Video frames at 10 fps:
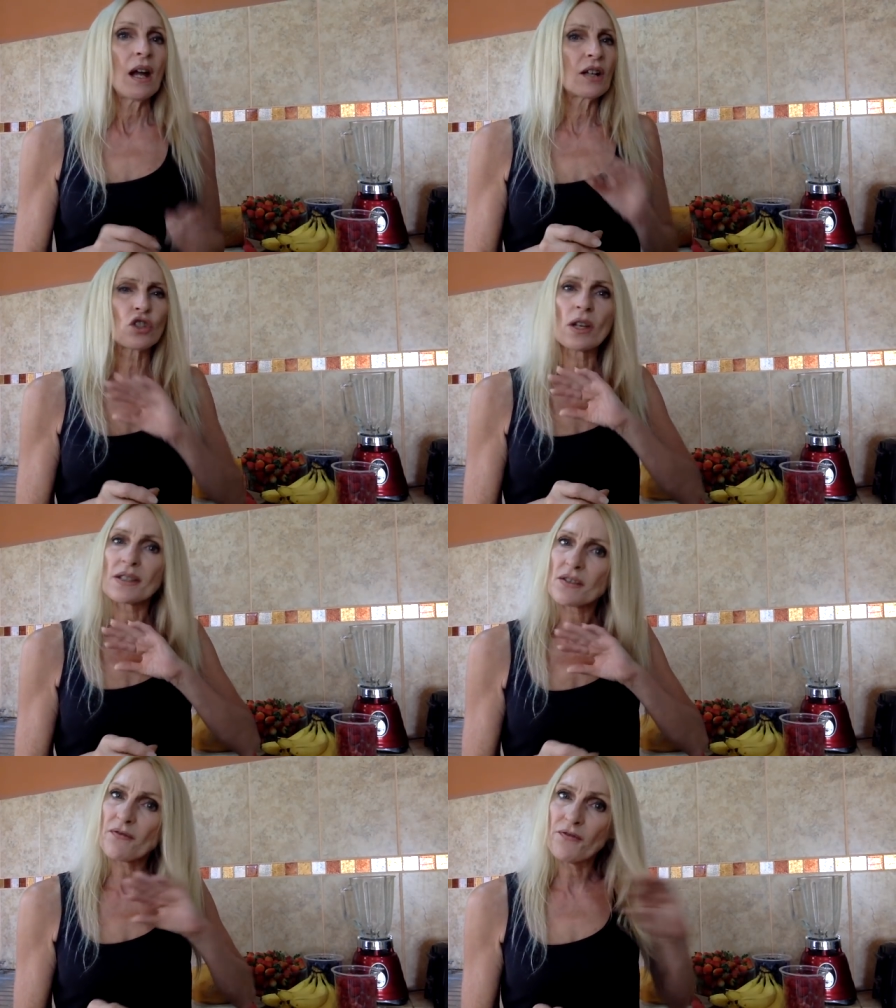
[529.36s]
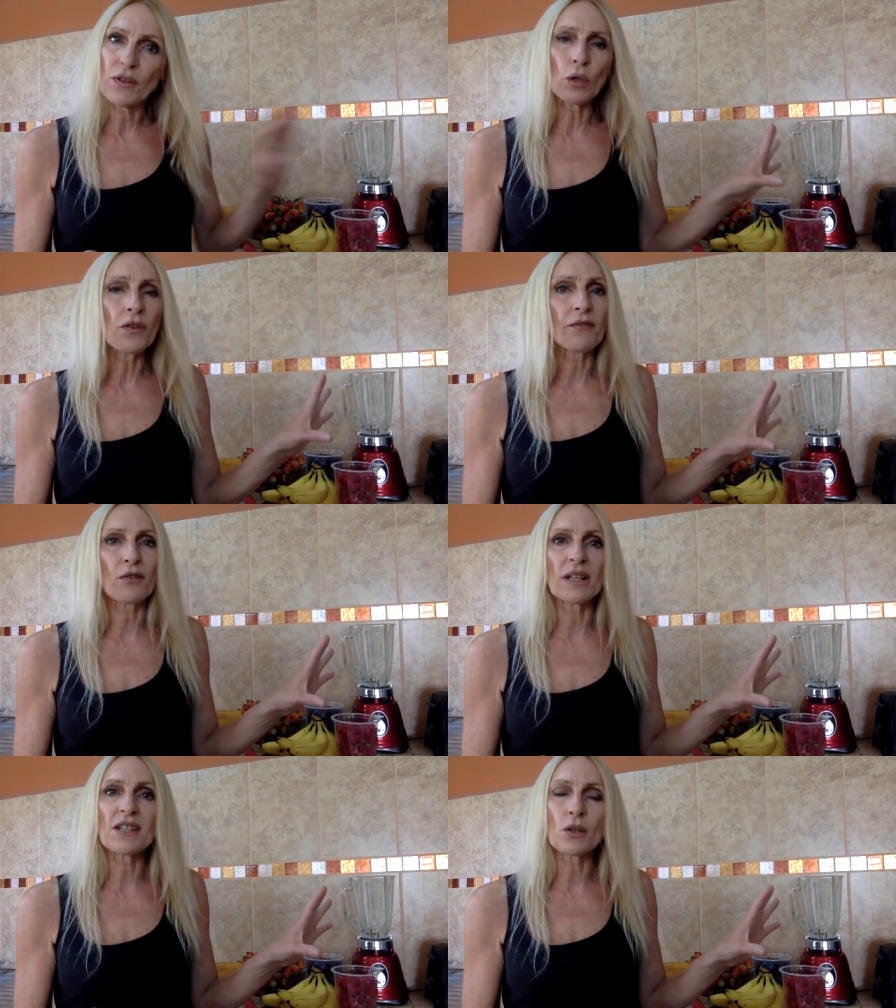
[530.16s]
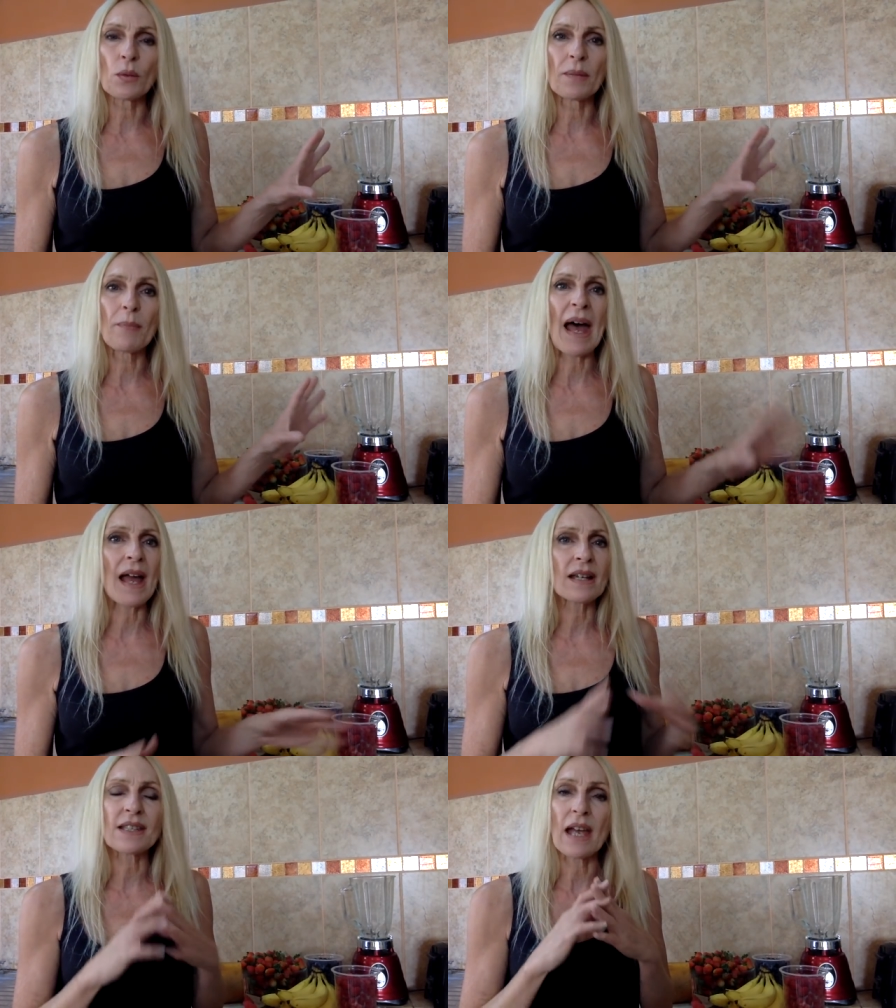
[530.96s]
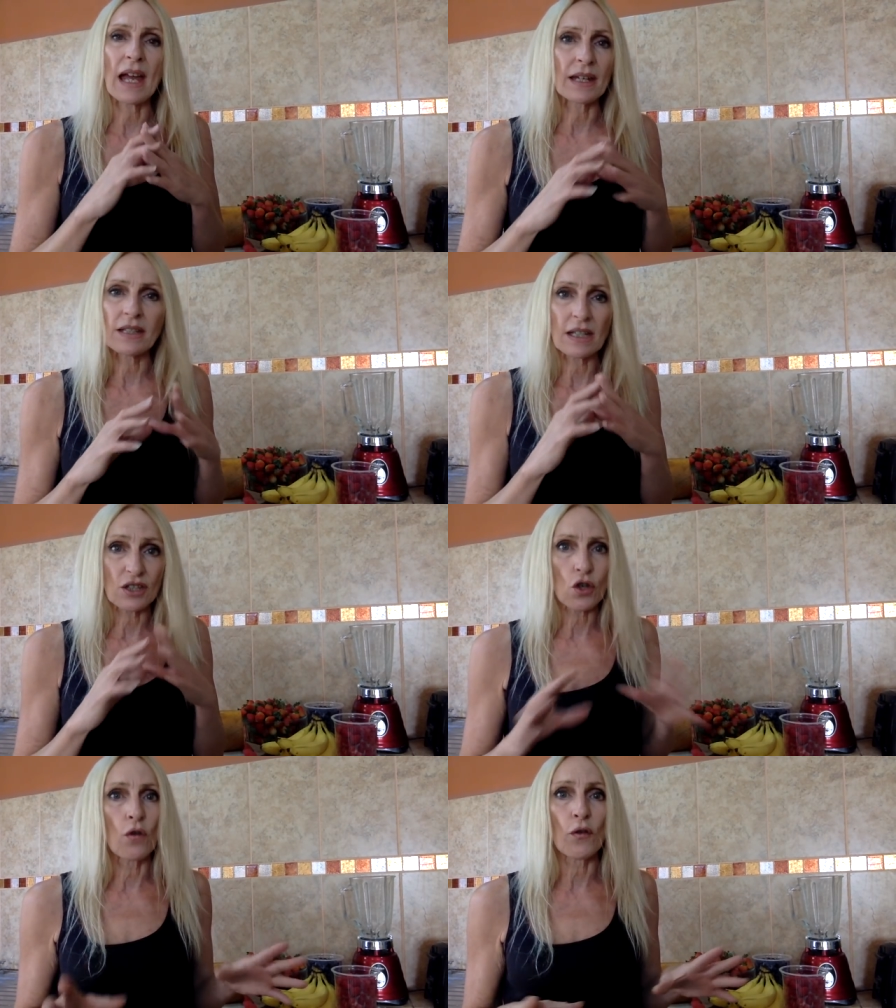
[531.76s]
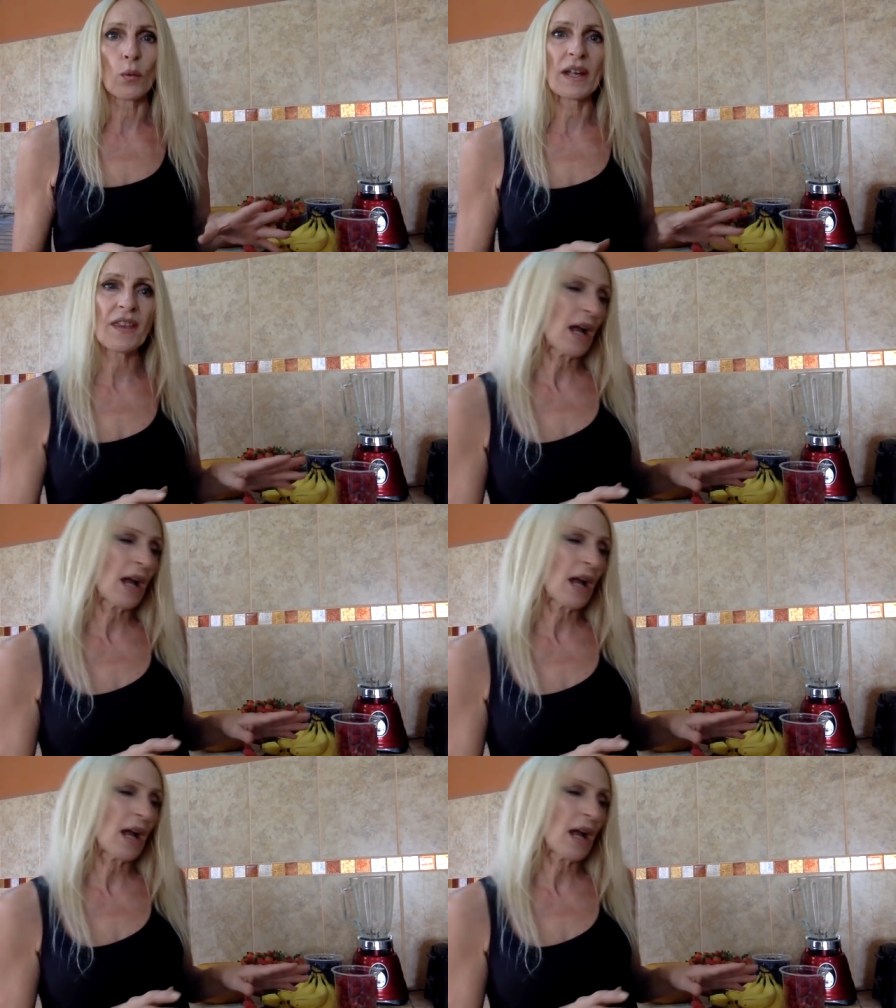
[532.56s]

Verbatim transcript: just fill the freezer with bags and it's over with.